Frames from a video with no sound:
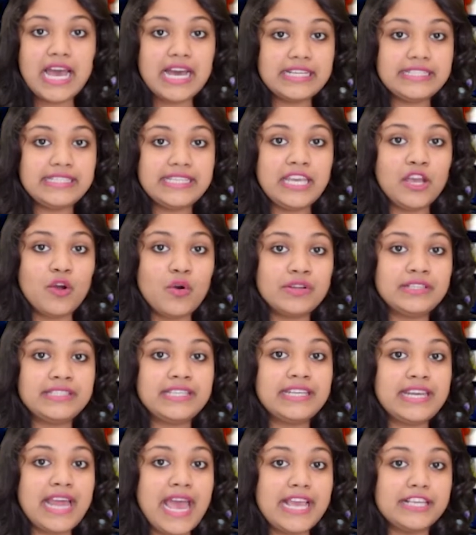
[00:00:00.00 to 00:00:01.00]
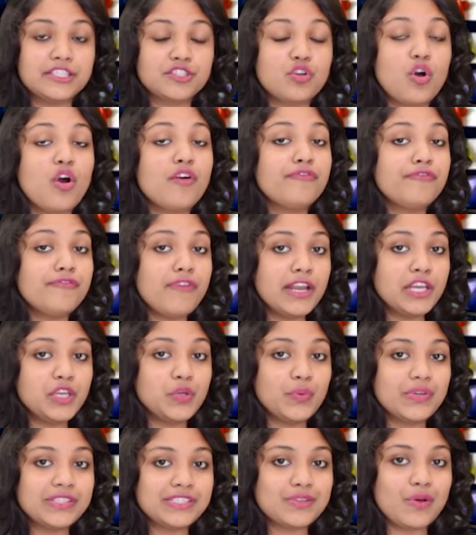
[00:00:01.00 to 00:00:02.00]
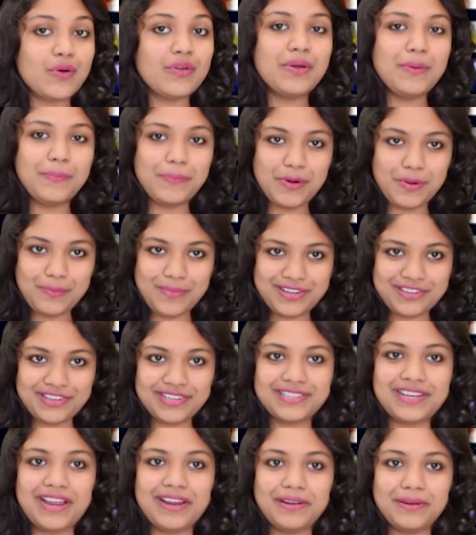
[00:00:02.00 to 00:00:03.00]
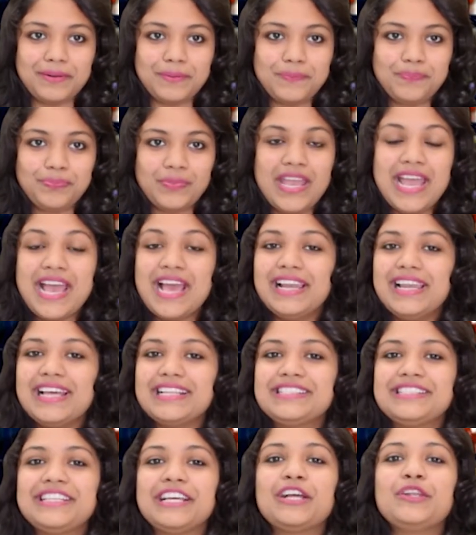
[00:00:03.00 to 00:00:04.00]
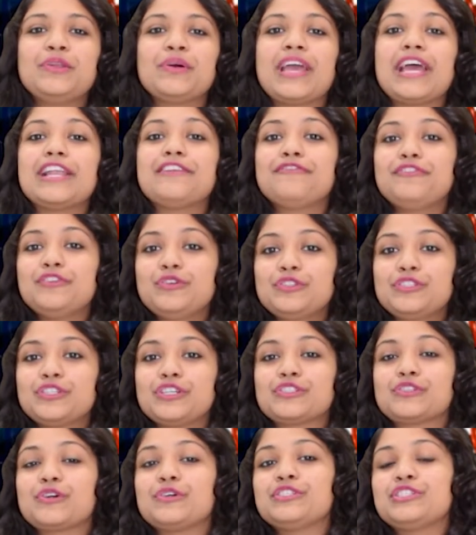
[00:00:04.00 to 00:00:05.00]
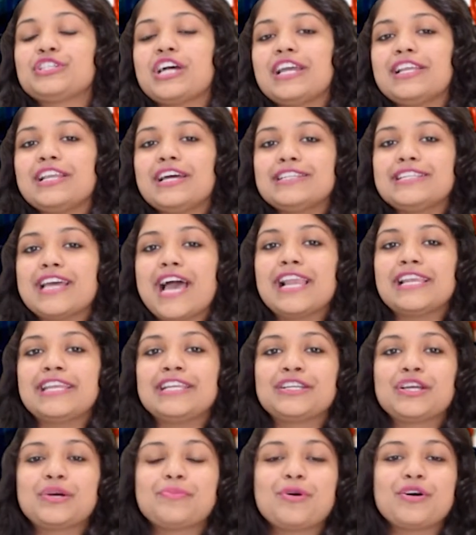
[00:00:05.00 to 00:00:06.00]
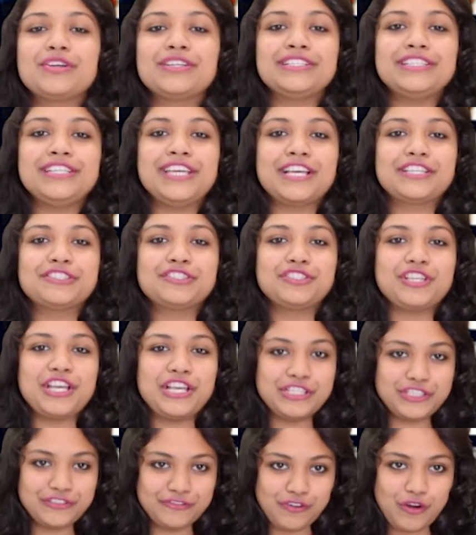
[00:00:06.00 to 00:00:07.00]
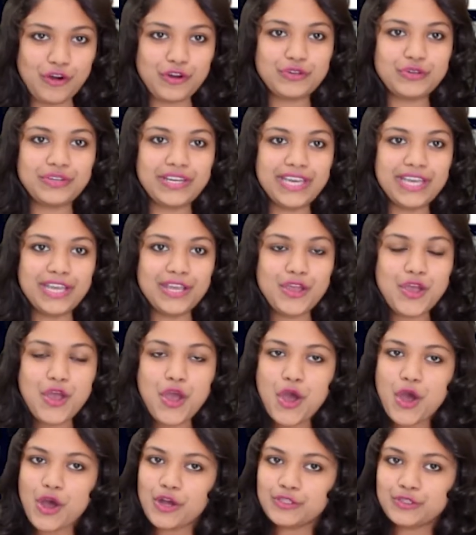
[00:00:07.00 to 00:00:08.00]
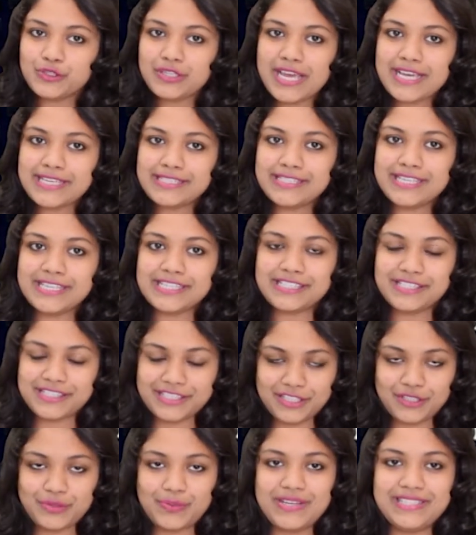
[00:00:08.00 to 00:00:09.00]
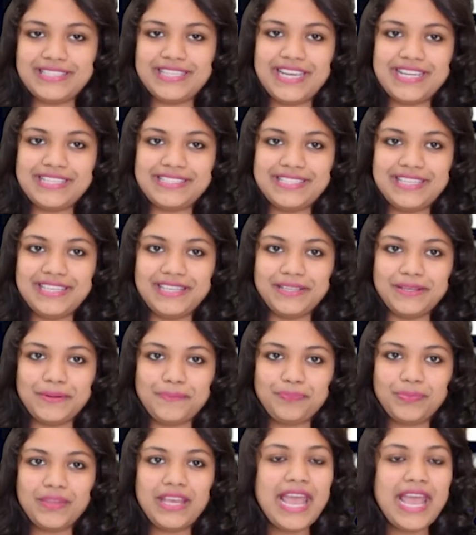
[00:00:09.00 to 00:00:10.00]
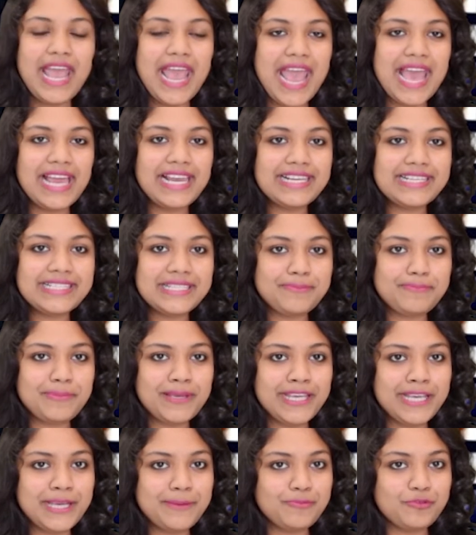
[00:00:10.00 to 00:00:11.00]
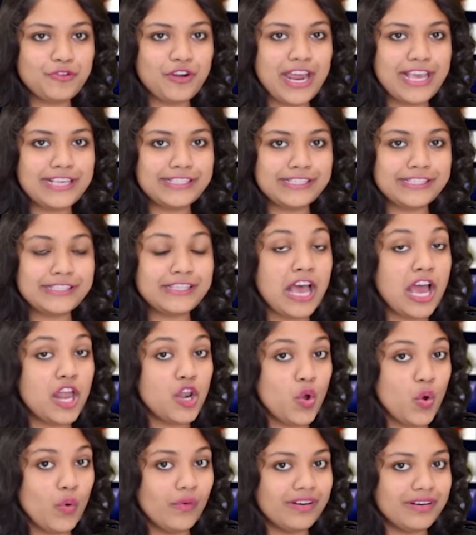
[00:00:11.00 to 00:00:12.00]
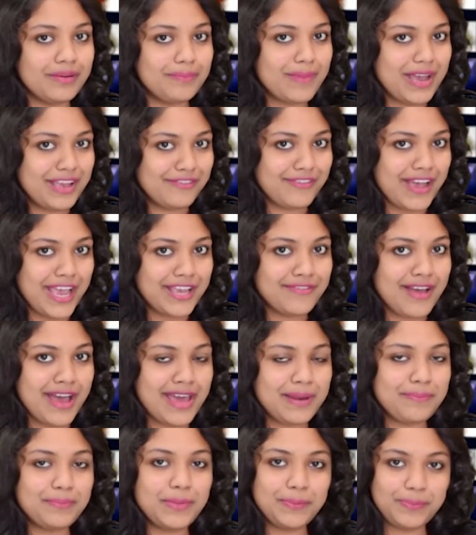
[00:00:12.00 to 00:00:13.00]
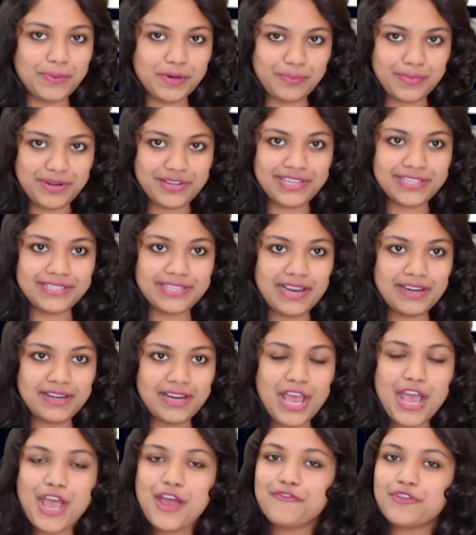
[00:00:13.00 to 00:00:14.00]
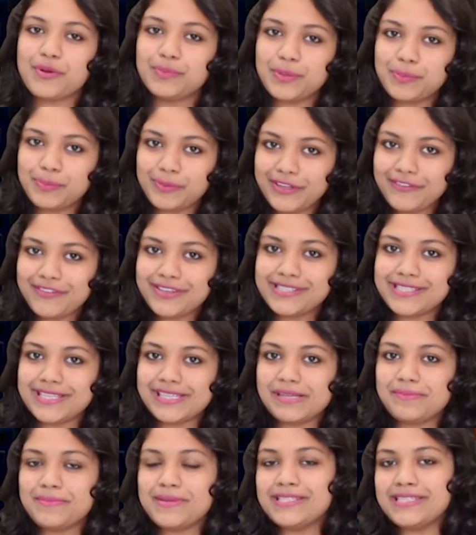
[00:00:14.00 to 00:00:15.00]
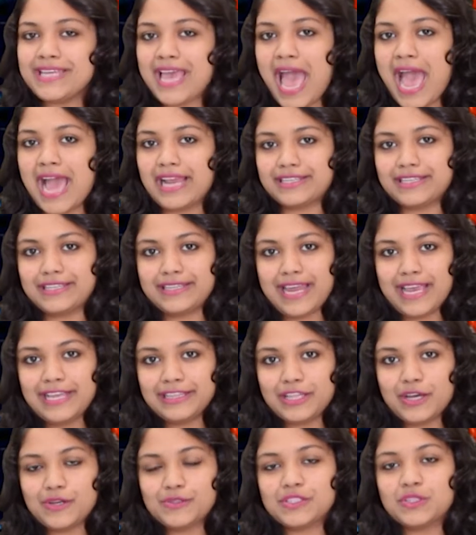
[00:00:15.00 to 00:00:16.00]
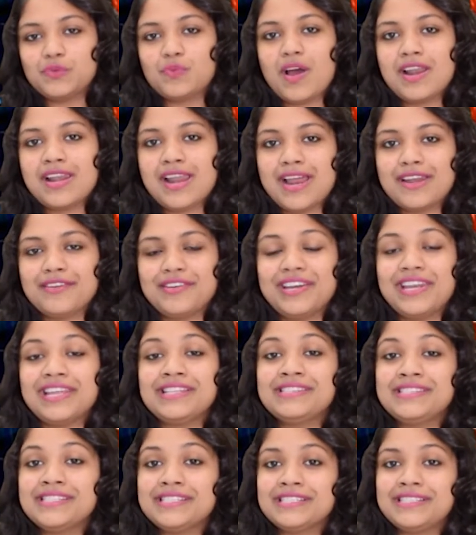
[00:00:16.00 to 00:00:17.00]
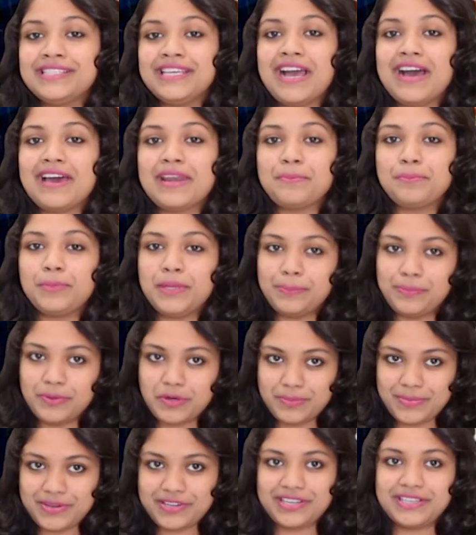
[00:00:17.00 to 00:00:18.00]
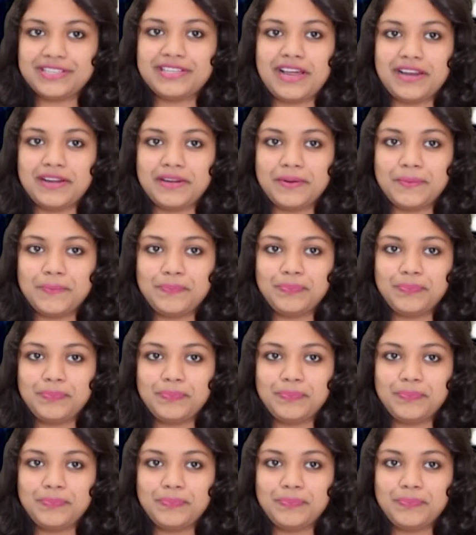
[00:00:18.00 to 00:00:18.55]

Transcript: a day-on-day rise of $1 per metric ton. Let's take a look at futures on China Dalian Commodity Exchange for today on July 6, 2018. LLDPE prices are lower by 5 RMB per metric ton from the previous settlement at 9,160 RMB per metric ton.